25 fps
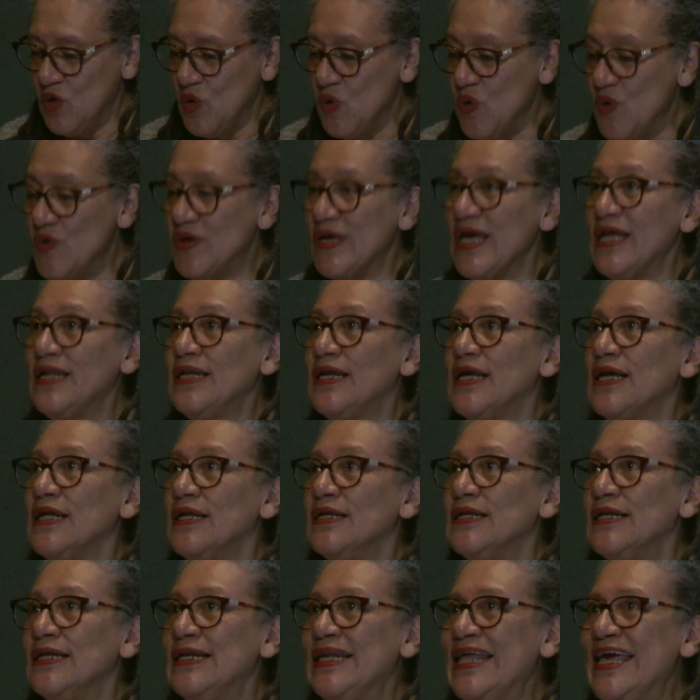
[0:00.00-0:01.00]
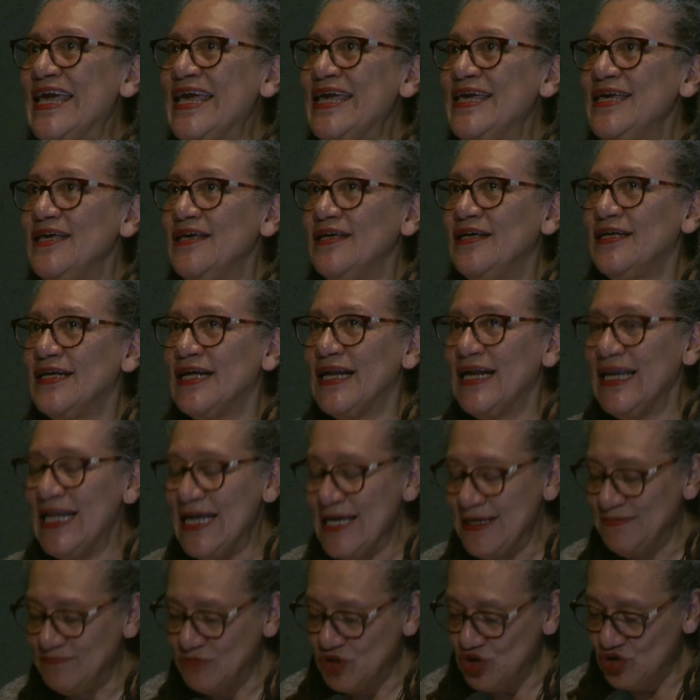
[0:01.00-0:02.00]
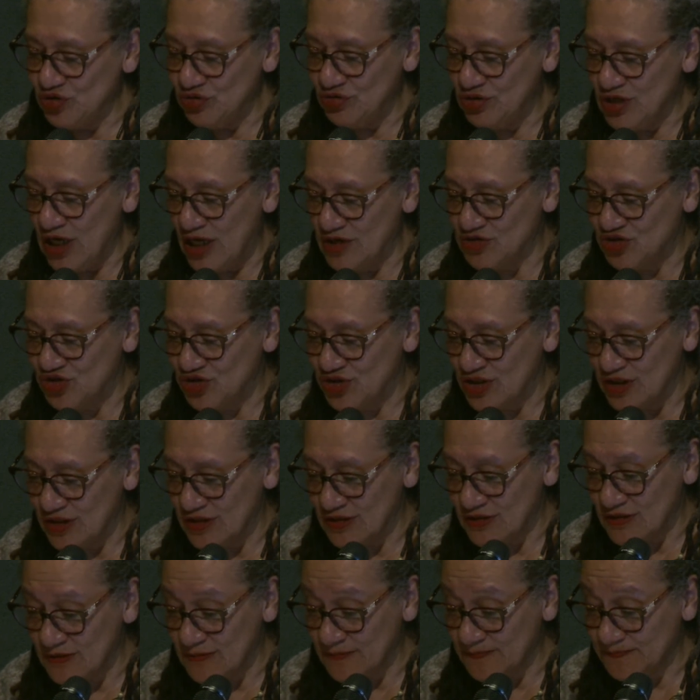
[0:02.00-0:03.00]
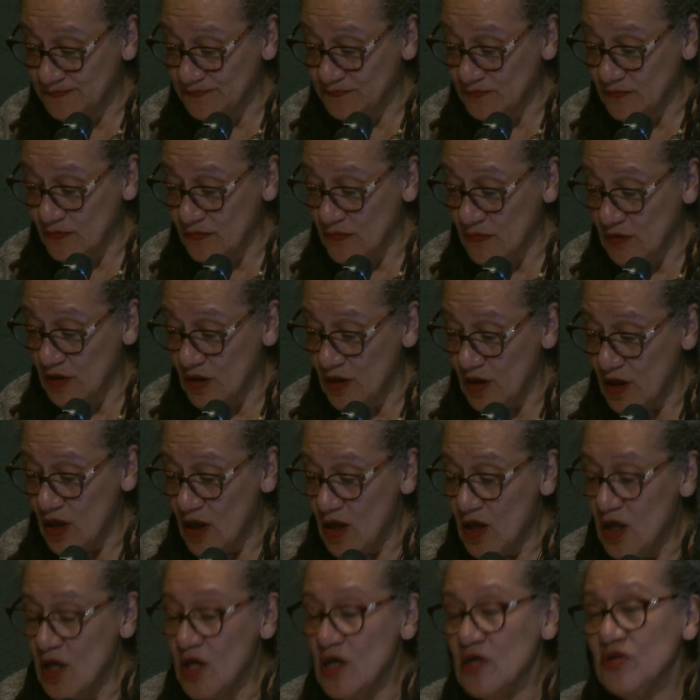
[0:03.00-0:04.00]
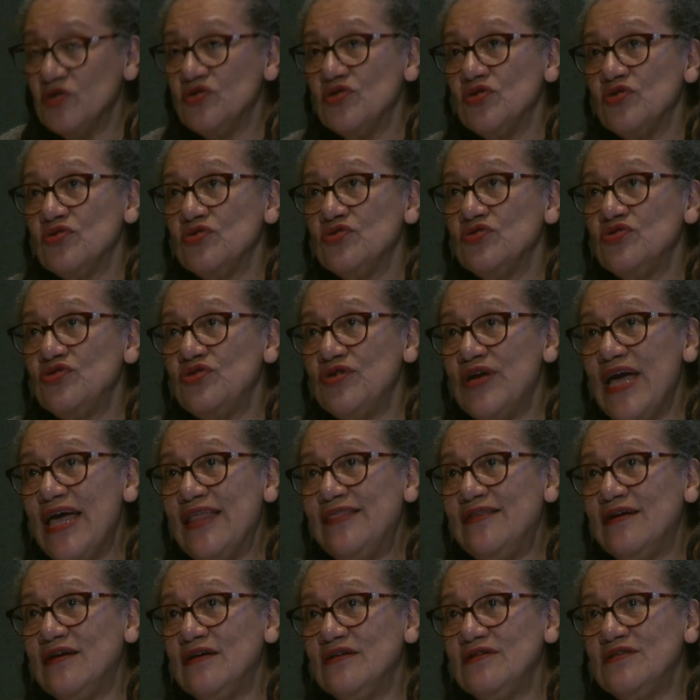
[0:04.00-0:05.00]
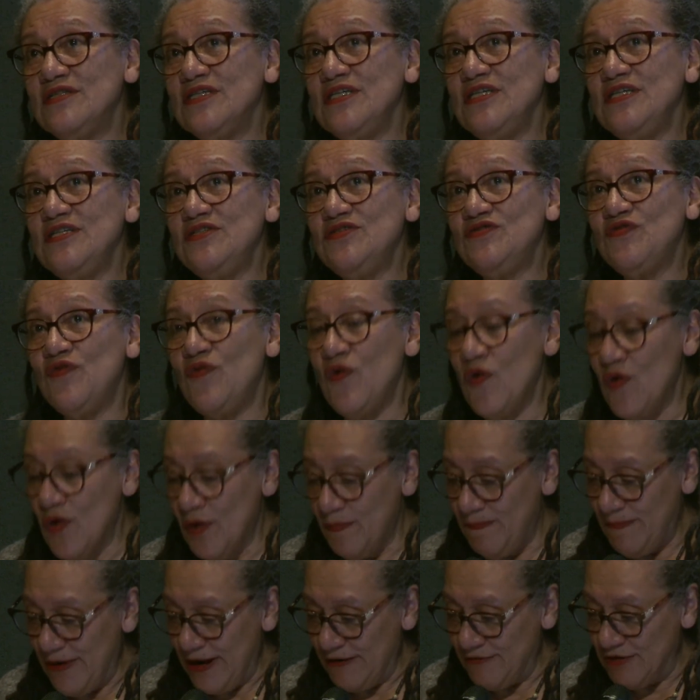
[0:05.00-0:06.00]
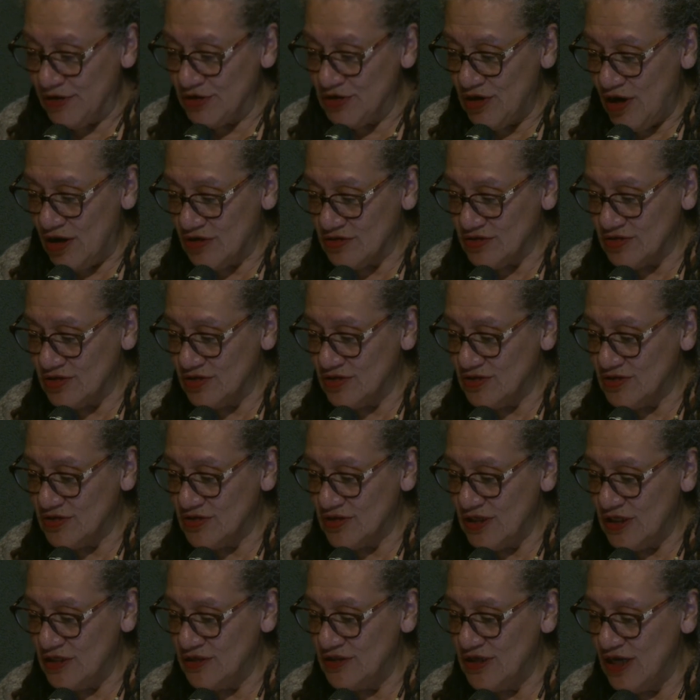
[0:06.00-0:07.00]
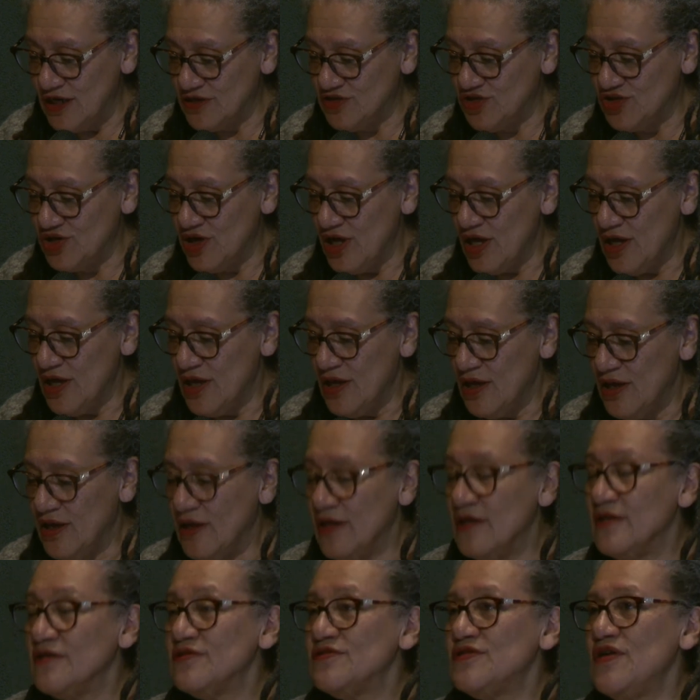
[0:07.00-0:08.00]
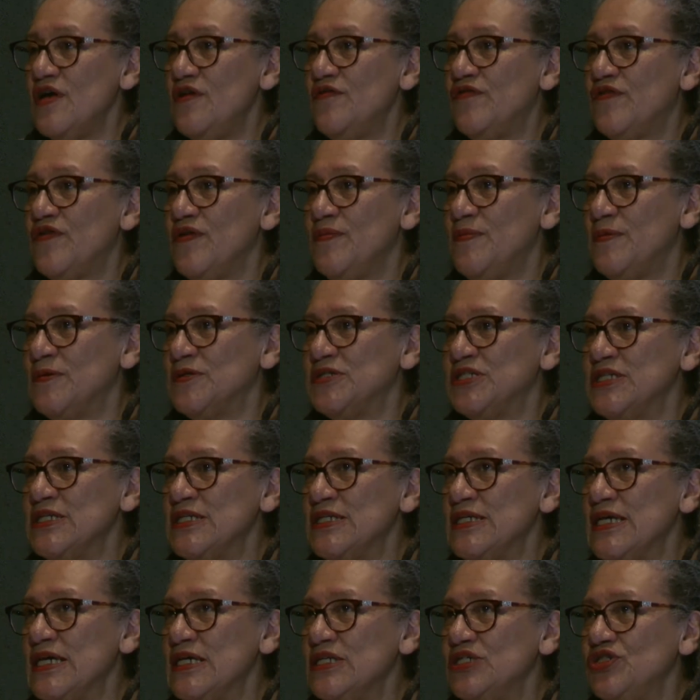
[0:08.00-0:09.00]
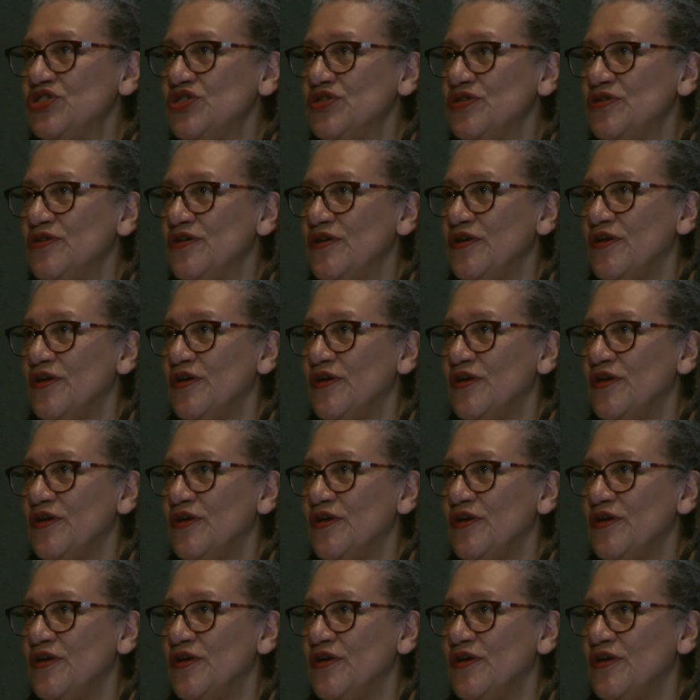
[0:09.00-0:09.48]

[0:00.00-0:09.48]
who can lay a claim to Dutchness. Together, these 4 paradoxes in Dutch self-representation